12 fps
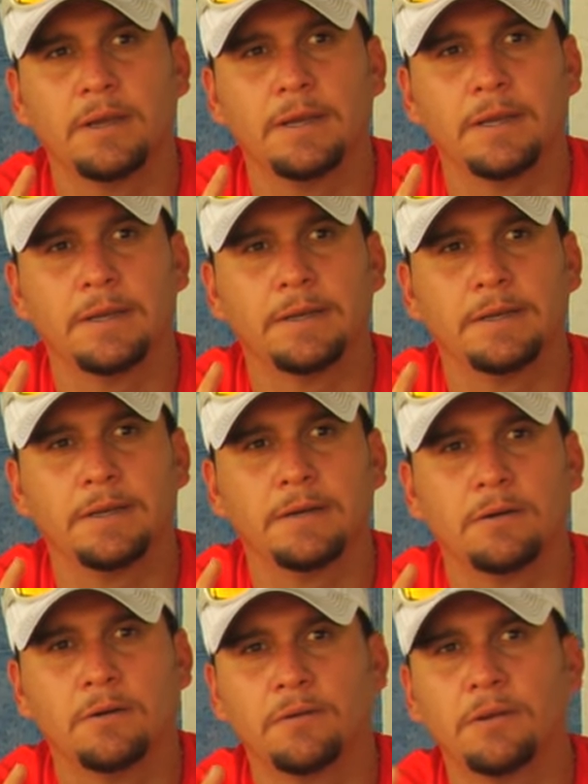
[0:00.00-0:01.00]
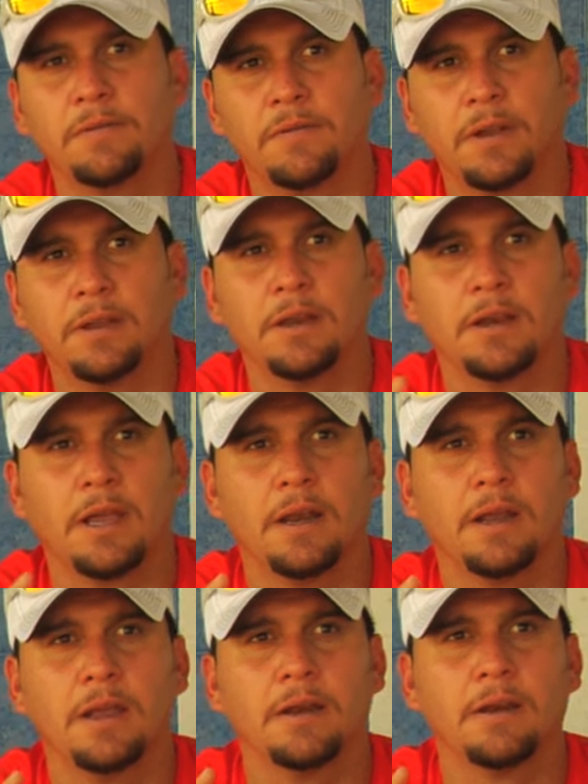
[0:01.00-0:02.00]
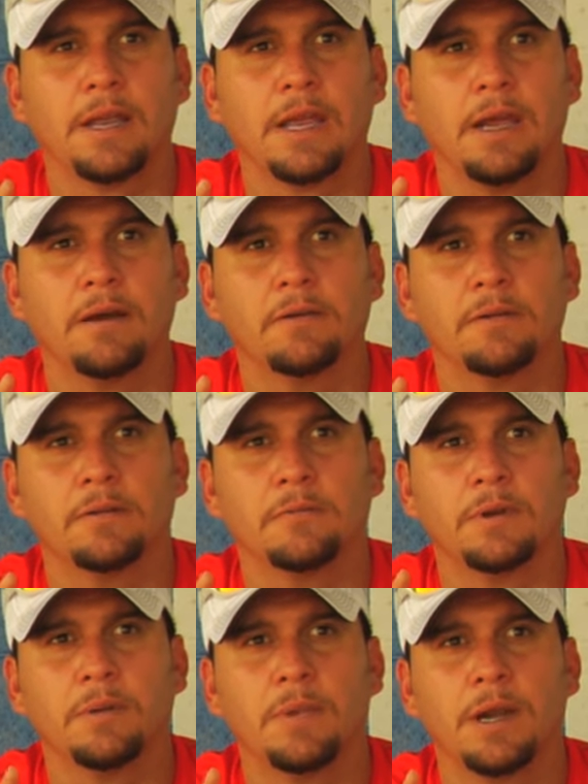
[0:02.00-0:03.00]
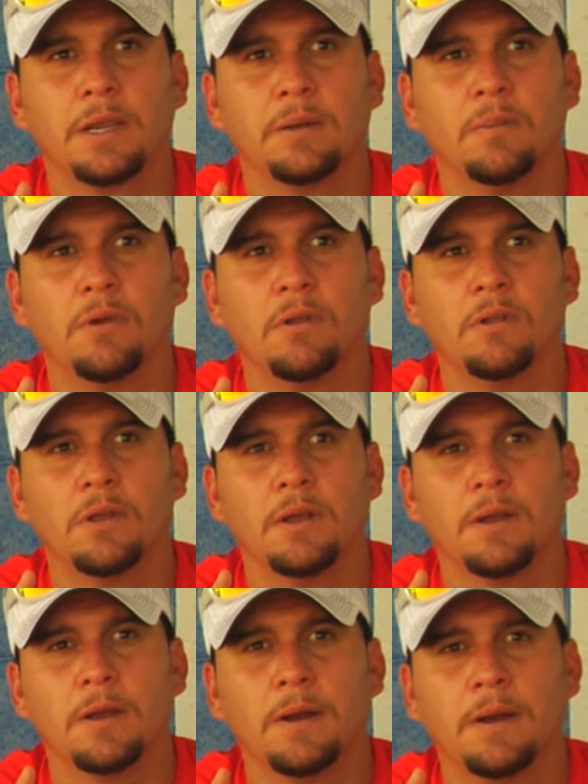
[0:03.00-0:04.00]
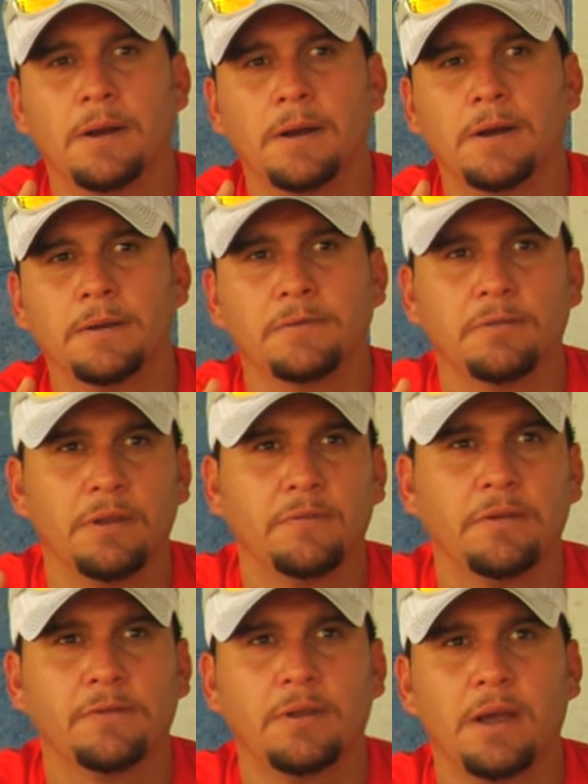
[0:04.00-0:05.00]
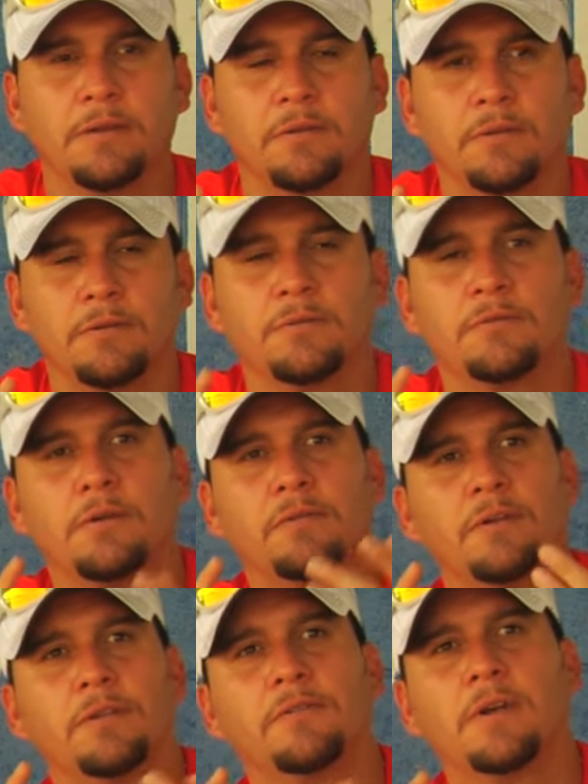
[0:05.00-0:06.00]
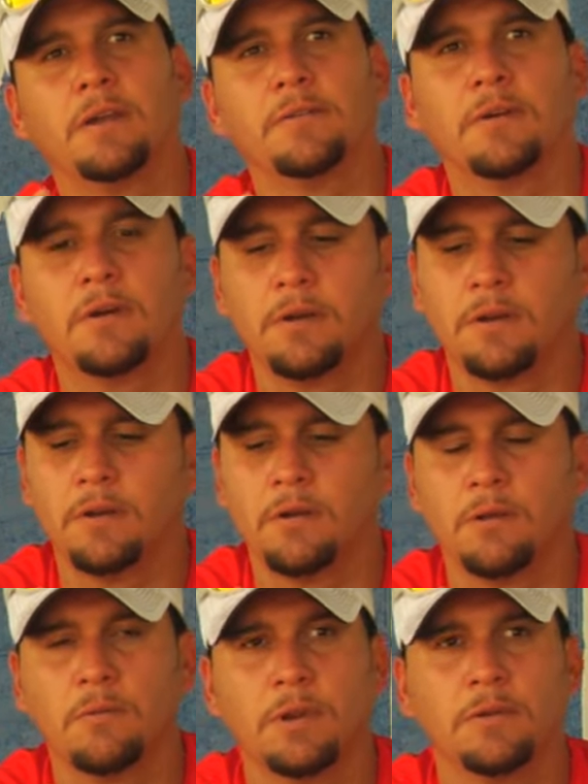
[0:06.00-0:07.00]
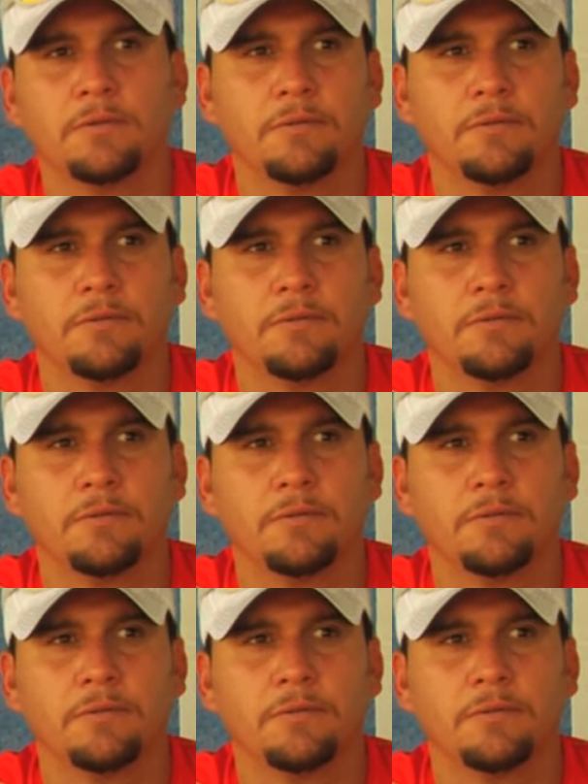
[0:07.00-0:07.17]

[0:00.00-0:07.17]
and uh, or if I need to get ahead in the count with a breaking ball uh, it's two different signs. You, you throw for a strike zone, and the other one you,